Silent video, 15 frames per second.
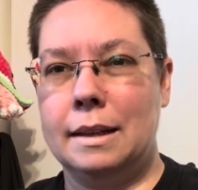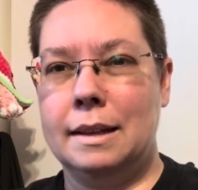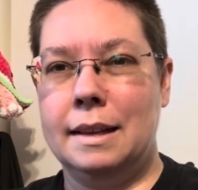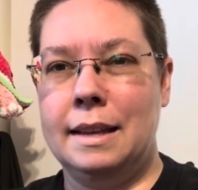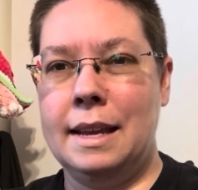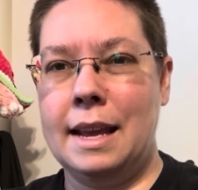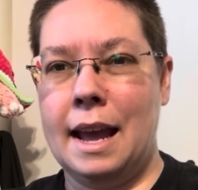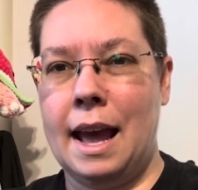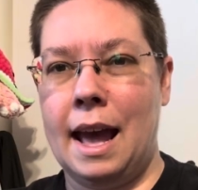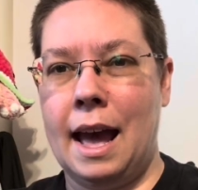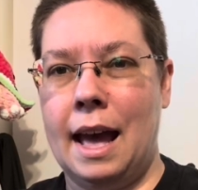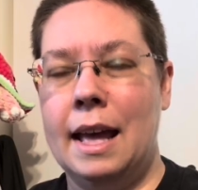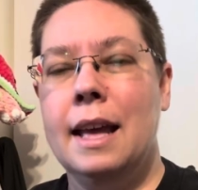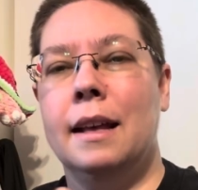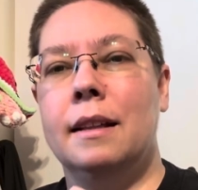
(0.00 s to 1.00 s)
Yeah,
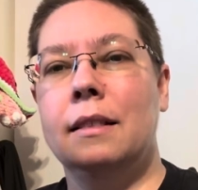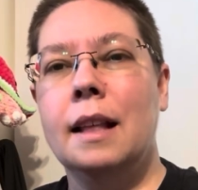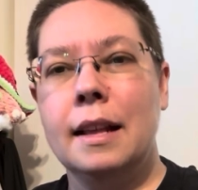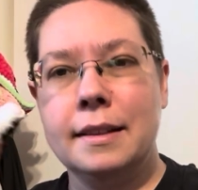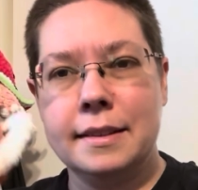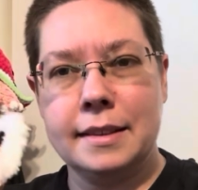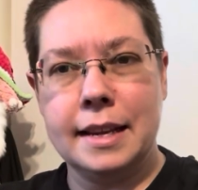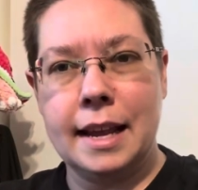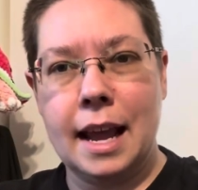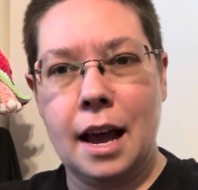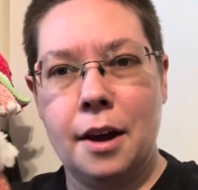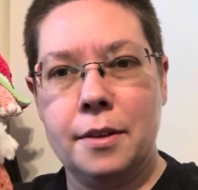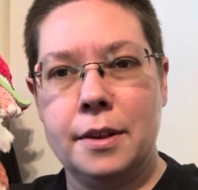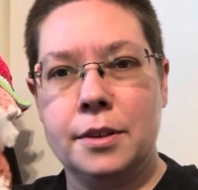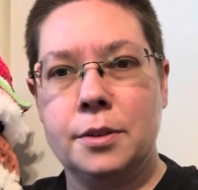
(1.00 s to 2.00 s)
let's see
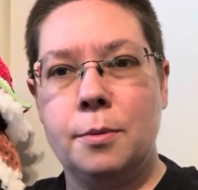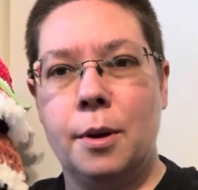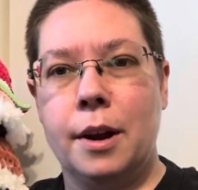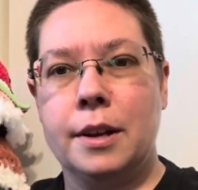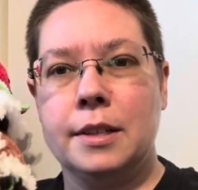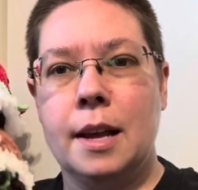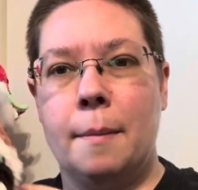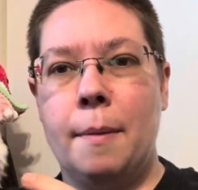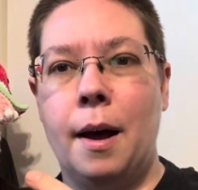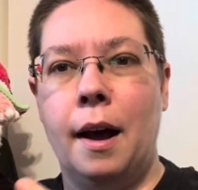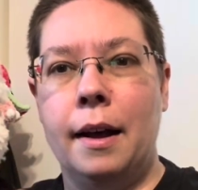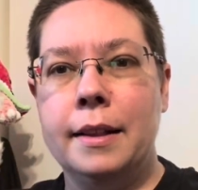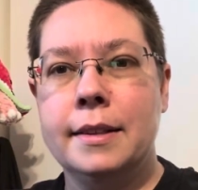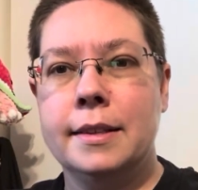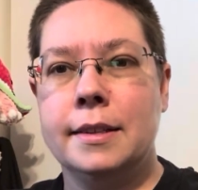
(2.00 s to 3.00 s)
how this works up
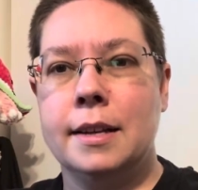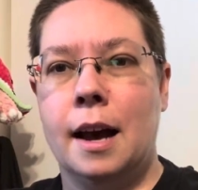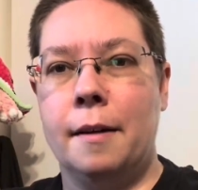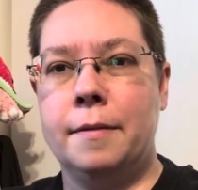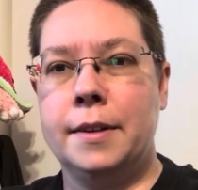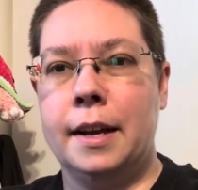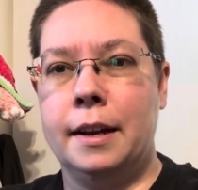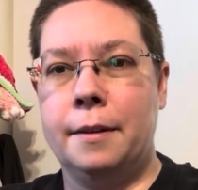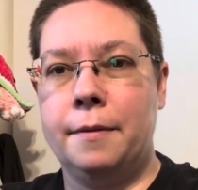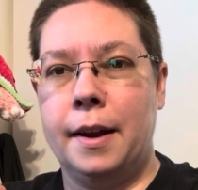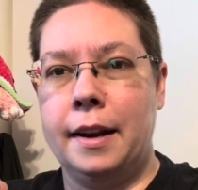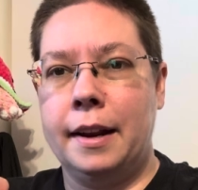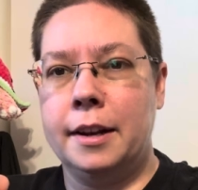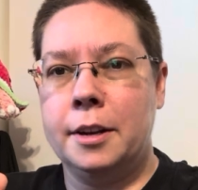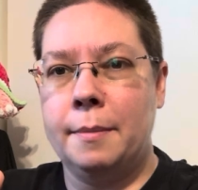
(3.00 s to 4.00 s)
unstuffed and if I
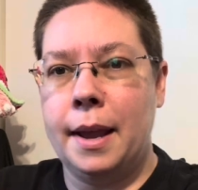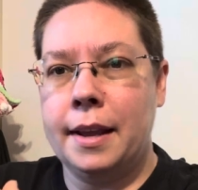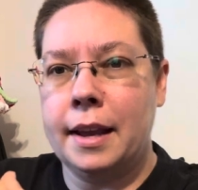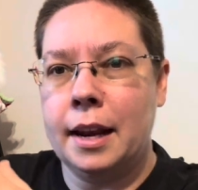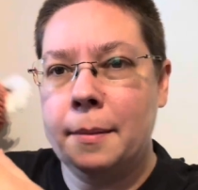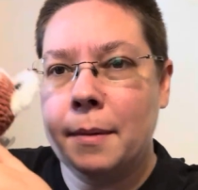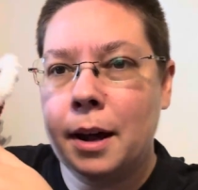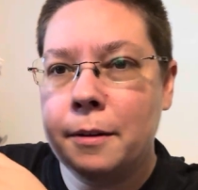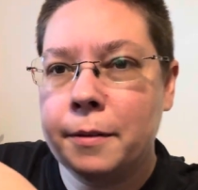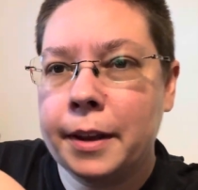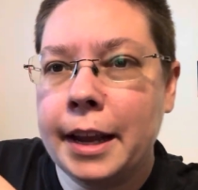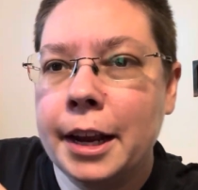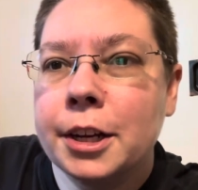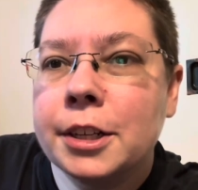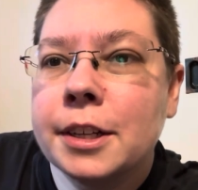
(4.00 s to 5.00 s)
need to make any
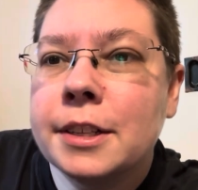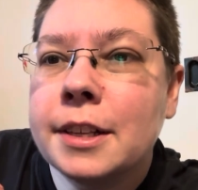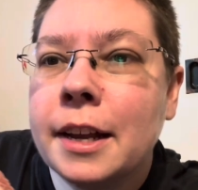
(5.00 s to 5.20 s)
modifications.